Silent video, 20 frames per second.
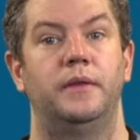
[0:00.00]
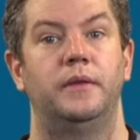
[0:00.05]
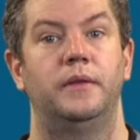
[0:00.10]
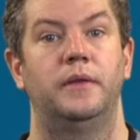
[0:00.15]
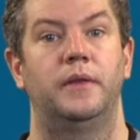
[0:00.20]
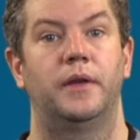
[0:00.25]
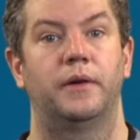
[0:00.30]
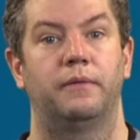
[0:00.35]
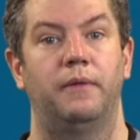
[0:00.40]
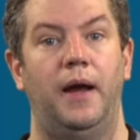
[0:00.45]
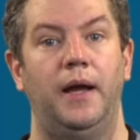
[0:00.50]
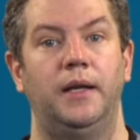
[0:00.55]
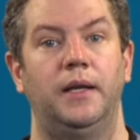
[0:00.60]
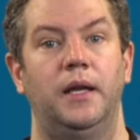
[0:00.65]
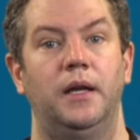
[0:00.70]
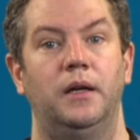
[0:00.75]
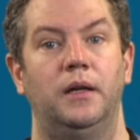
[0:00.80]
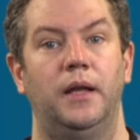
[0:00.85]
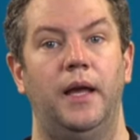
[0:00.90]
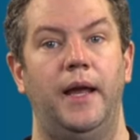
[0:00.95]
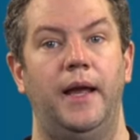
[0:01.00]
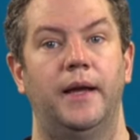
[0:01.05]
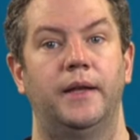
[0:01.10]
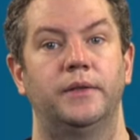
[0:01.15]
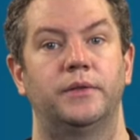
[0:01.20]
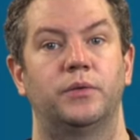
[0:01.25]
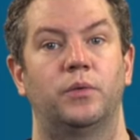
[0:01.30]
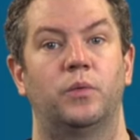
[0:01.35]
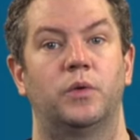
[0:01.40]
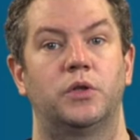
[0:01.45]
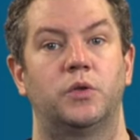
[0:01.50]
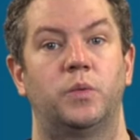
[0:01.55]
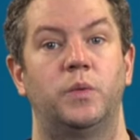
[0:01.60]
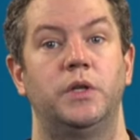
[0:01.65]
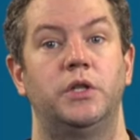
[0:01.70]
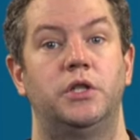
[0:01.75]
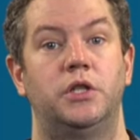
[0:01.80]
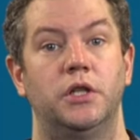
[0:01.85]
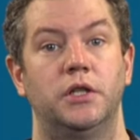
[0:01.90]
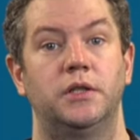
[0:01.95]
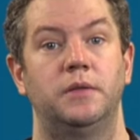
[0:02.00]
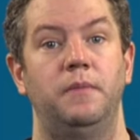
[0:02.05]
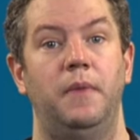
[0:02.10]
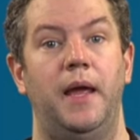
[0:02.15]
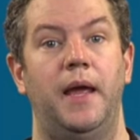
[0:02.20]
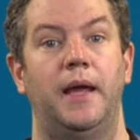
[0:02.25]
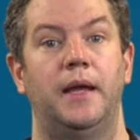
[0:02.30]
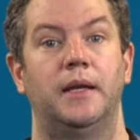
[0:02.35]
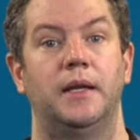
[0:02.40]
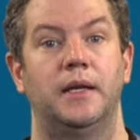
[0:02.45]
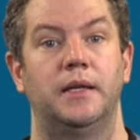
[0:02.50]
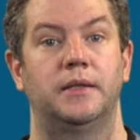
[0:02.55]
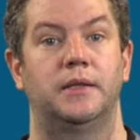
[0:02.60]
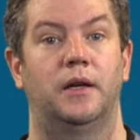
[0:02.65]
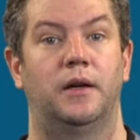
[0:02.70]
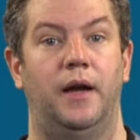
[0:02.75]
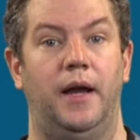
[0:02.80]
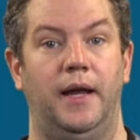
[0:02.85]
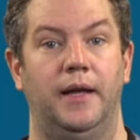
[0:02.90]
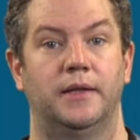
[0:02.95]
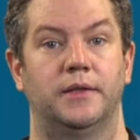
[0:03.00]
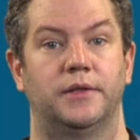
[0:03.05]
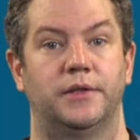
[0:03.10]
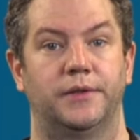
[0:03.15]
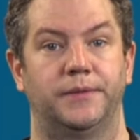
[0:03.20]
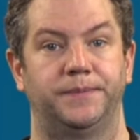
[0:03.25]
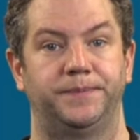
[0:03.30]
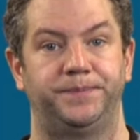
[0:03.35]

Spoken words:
the rectangle ants, which we just made, is our answer.